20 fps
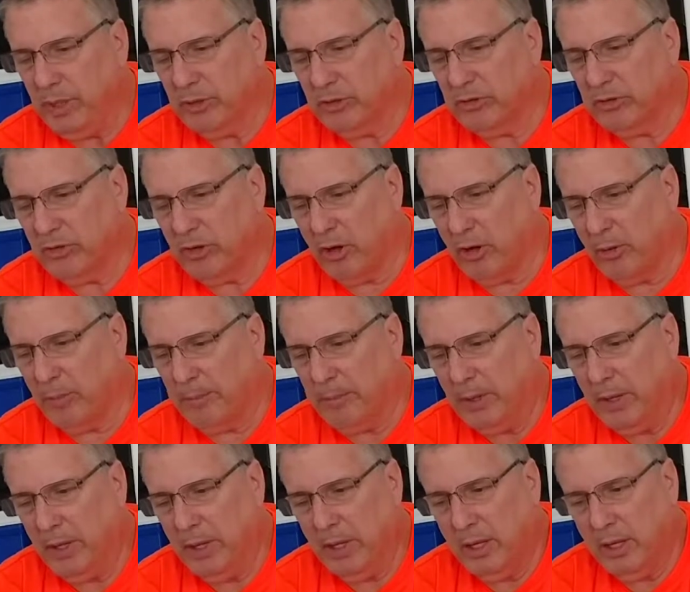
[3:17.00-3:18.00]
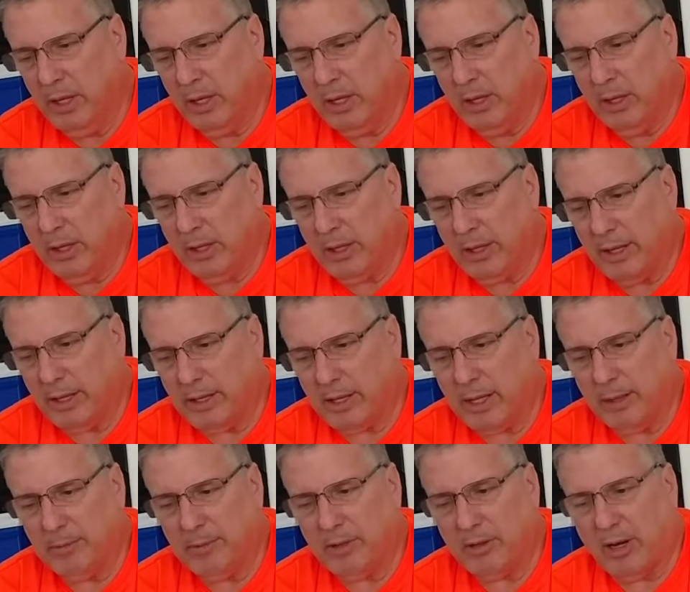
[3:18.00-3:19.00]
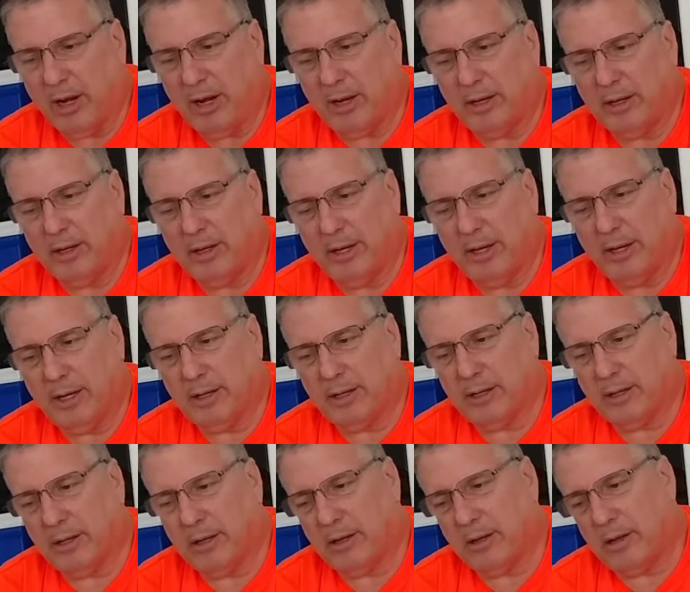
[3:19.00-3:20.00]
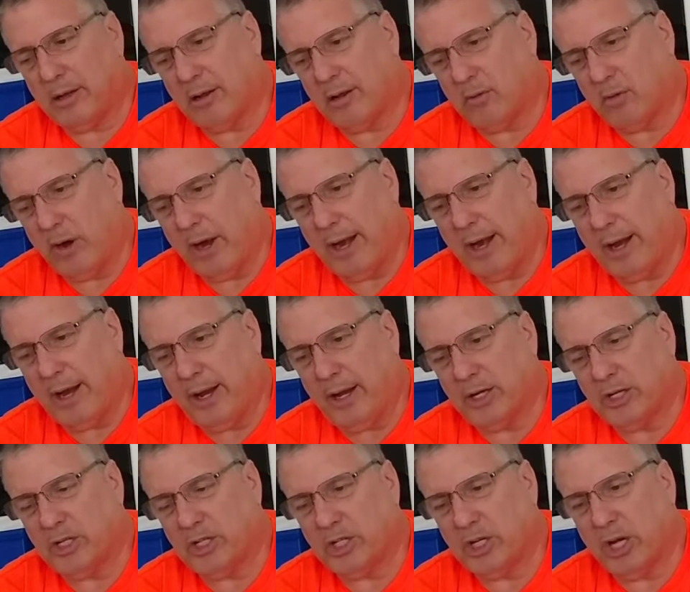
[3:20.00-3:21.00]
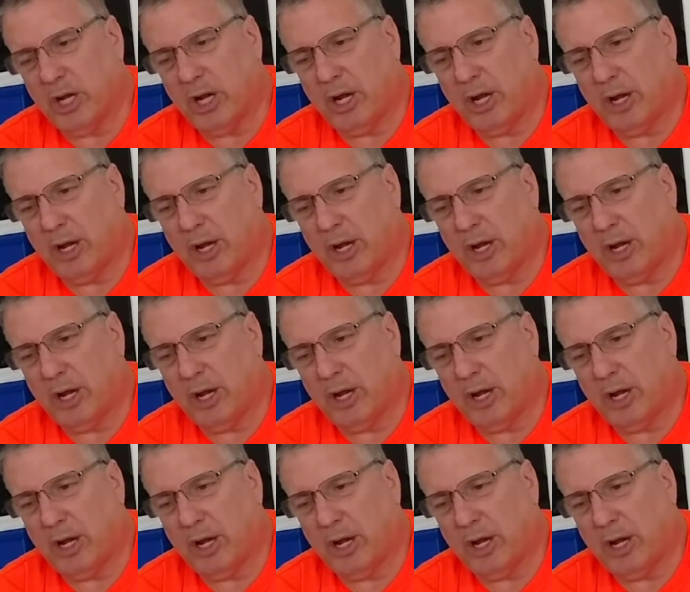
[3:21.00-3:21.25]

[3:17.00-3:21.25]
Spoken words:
So then came the .NET crash.